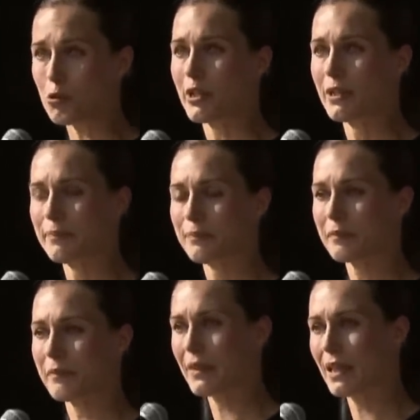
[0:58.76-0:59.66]
During
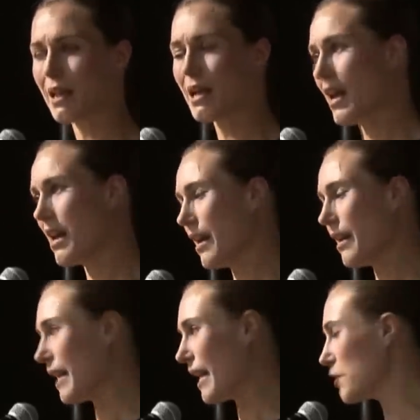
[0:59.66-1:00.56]
these dark times,
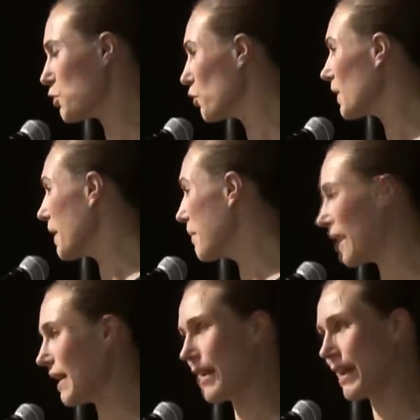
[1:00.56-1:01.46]
I too
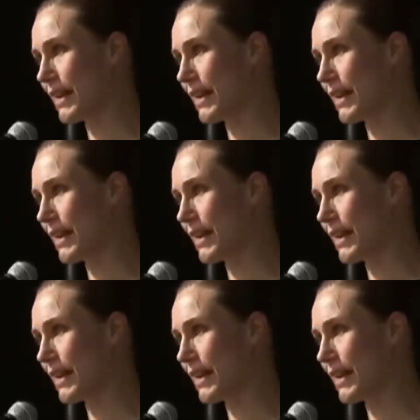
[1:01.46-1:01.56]
need some